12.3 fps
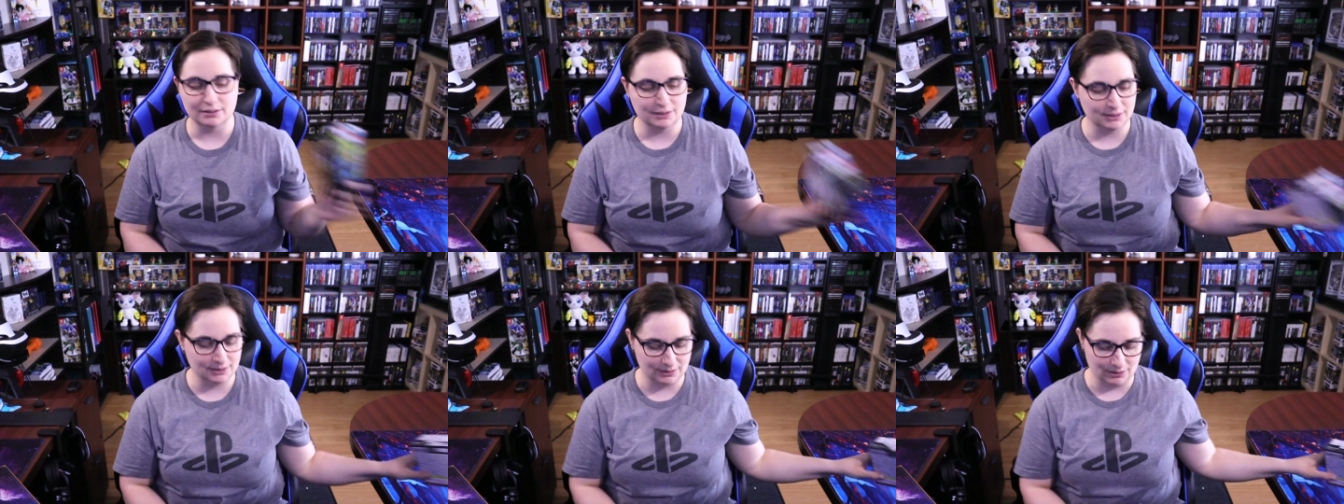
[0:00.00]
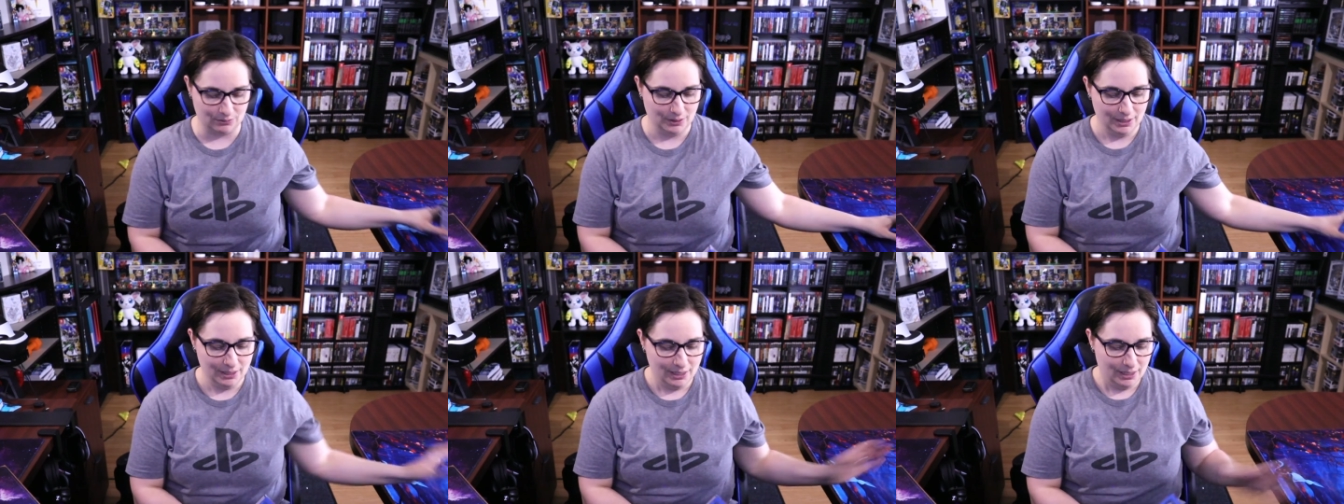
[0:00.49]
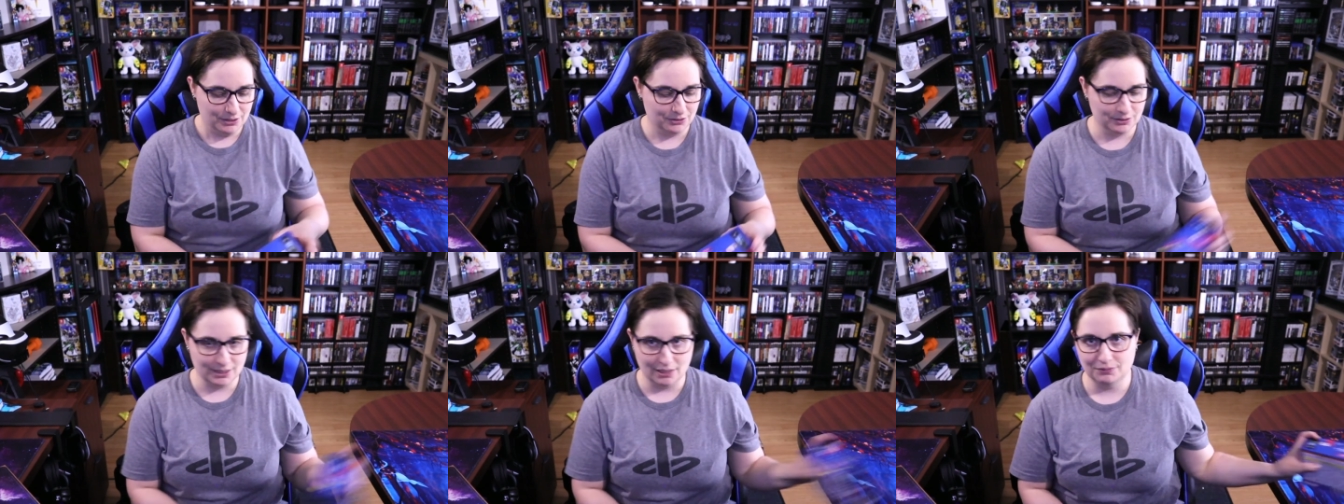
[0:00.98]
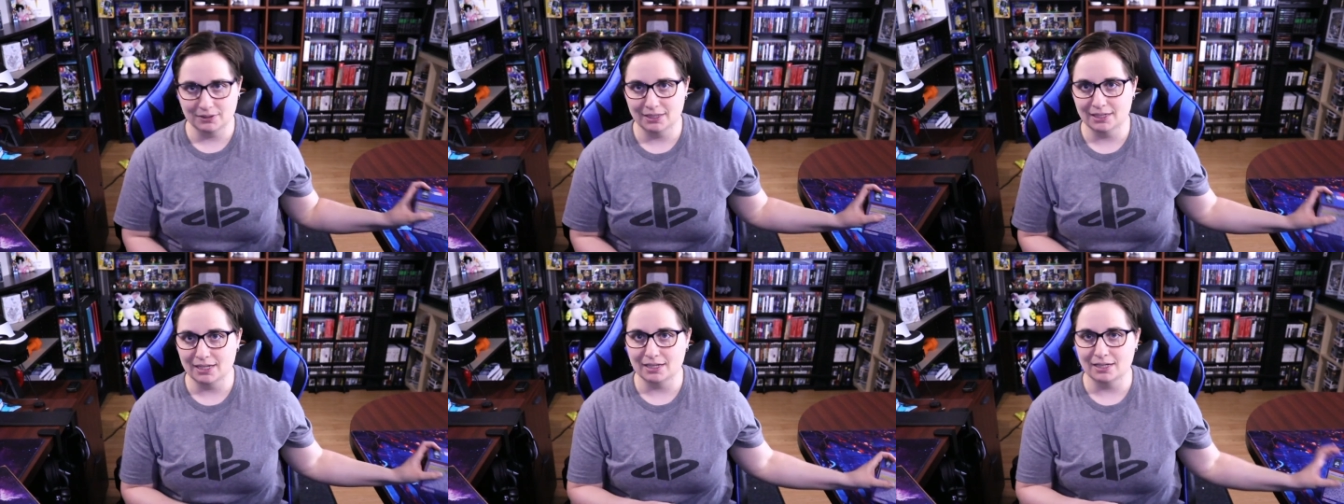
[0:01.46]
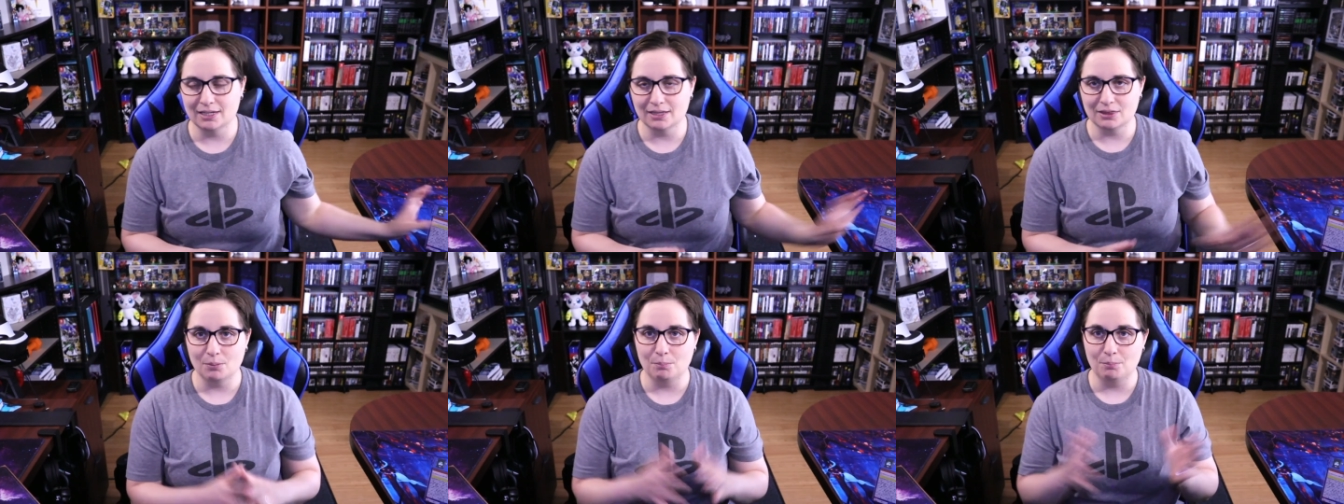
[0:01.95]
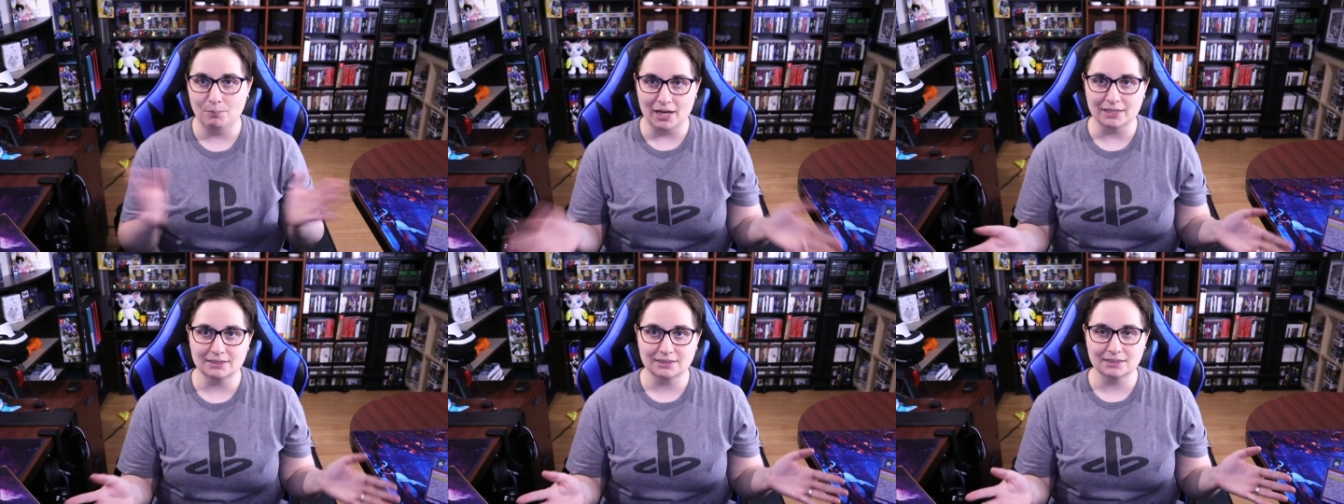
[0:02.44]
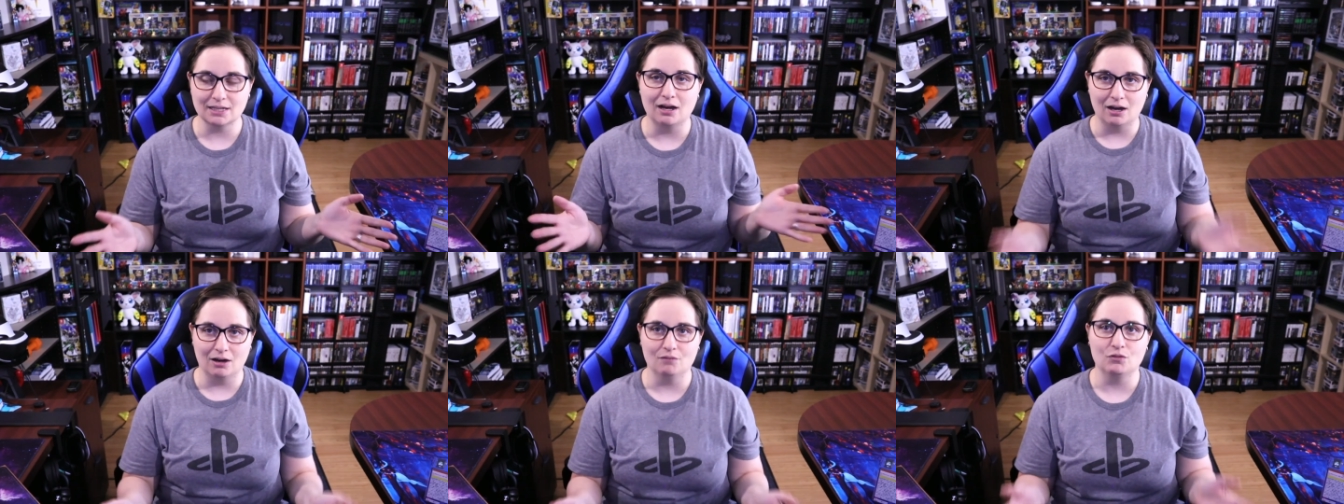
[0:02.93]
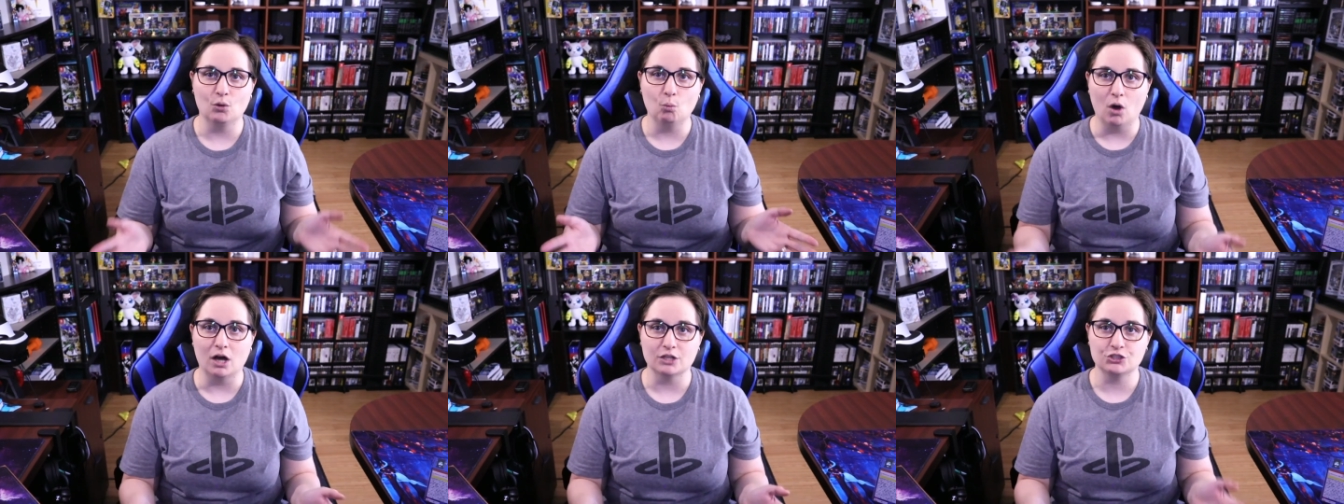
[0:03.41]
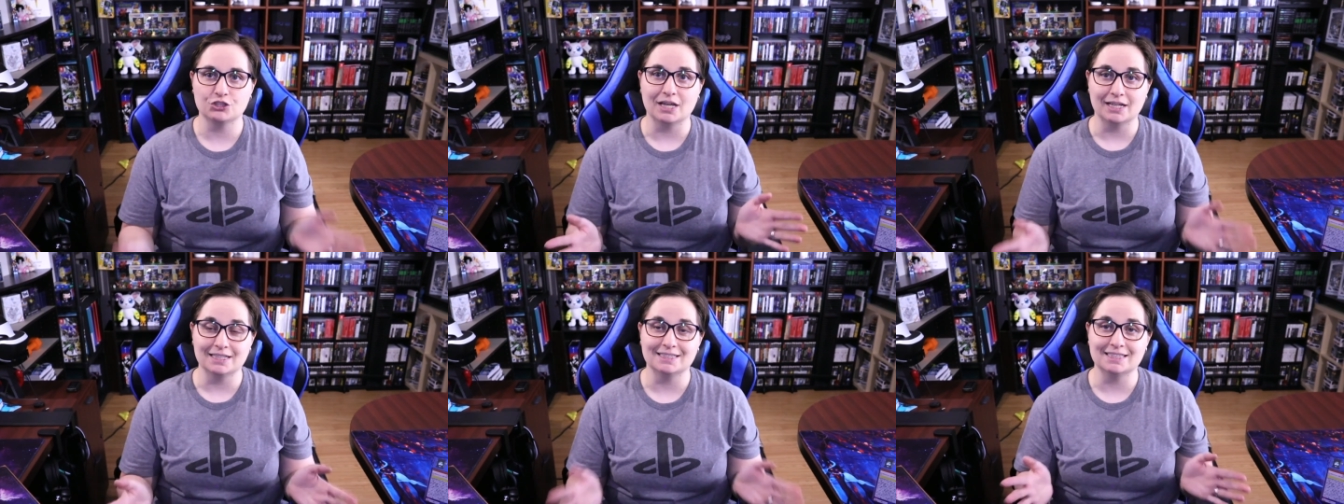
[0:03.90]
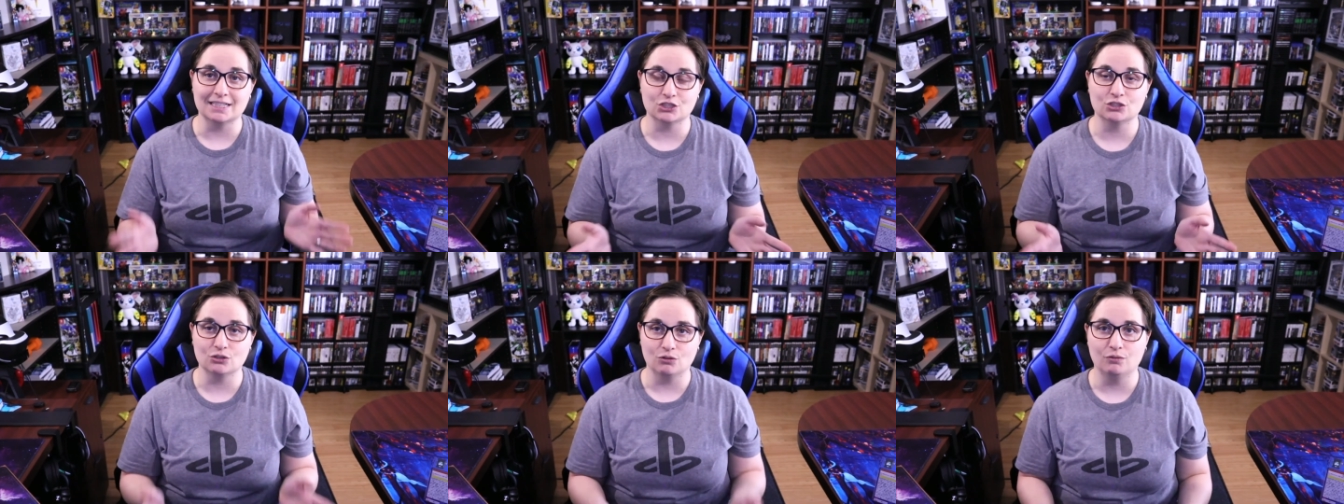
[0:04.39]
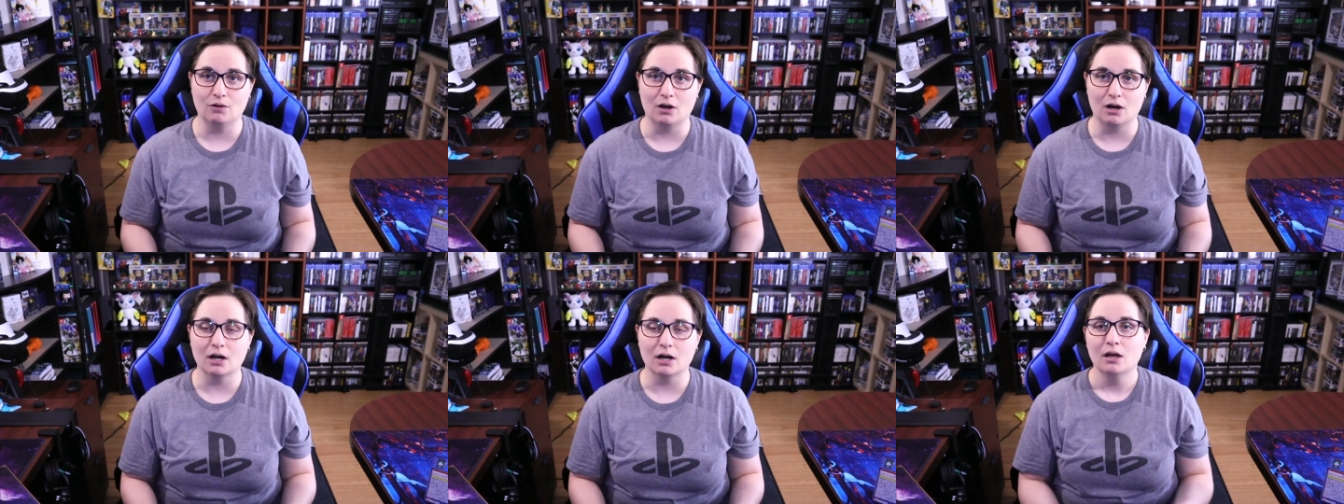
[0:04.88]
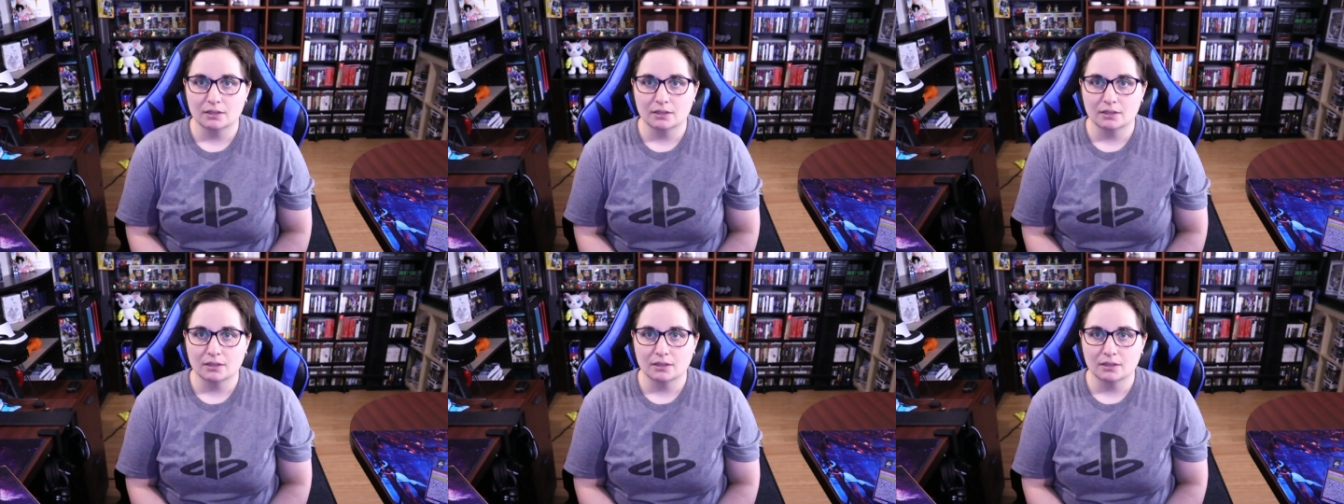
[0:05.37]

So you're definitely getting the best of the watch that is there so far.